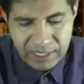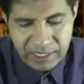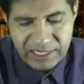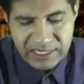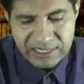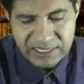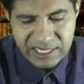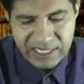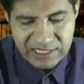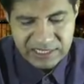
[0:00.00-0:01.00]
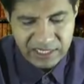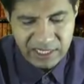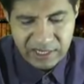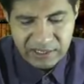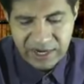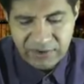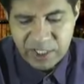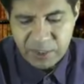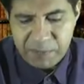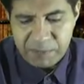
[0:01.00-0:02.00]
It is suggested that
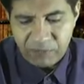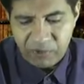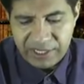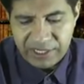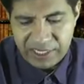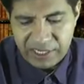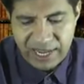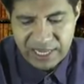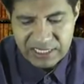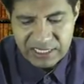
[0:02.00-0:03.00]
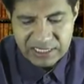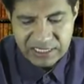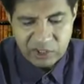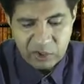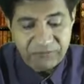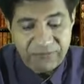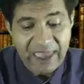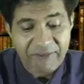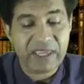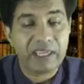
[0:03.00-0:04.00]
rich people volunteer as a result of
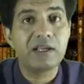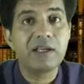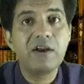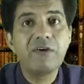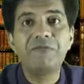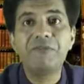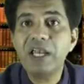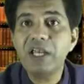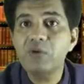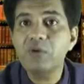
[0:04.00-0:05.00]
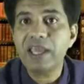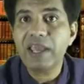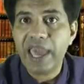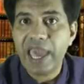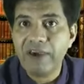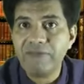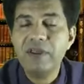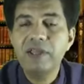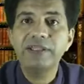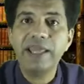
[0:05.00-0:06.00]
having. What do they have
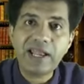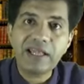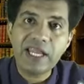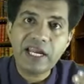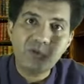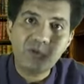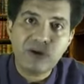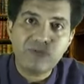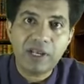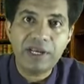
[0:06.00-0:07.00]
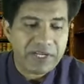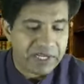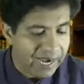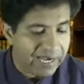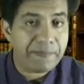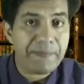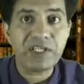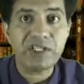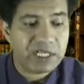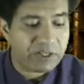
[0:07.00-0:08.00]
that they do the volunteer? And they
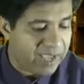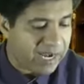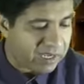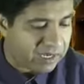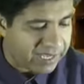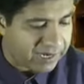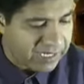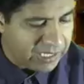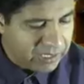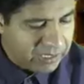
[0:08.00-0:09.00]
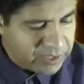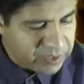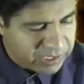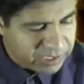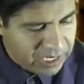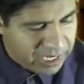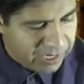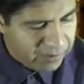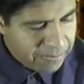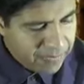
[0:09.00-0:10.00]
mention it very clearly. It's written
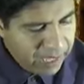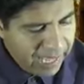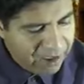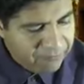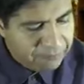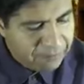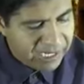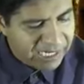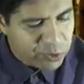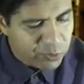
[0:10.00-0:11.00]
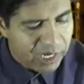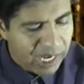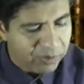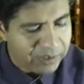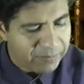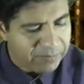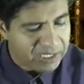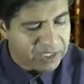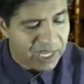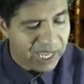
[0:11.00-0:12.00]
here, have money to allow them the
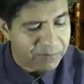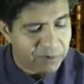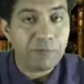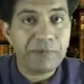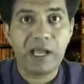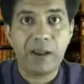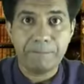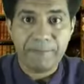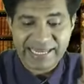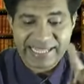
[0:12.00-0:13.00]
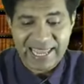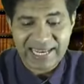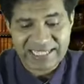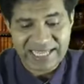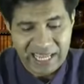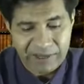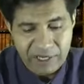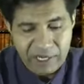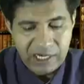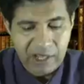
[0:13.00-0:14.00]
time to become, money and time.
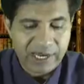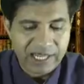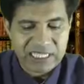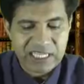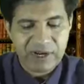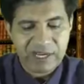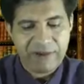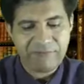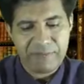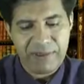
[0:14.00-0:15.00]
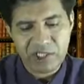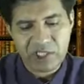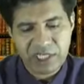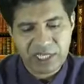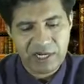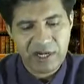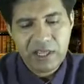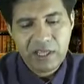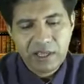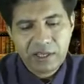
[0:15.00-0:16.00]
Now let's see what have they mentioned here.
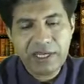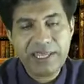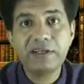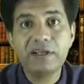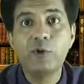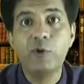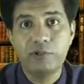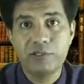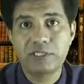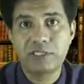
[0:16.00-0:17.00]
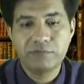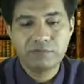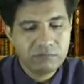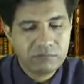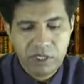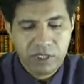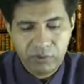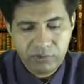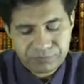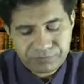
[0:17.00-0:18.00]
Clearer goals.
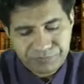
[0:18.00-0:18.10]
No.